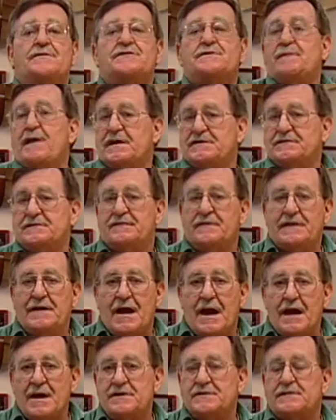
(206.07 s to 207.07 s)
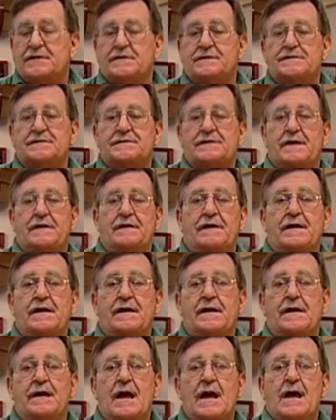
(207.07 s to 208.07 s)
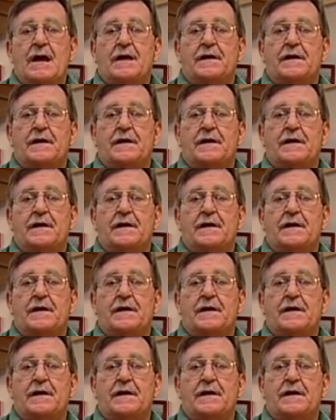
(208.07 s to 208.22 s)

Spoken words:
specifications the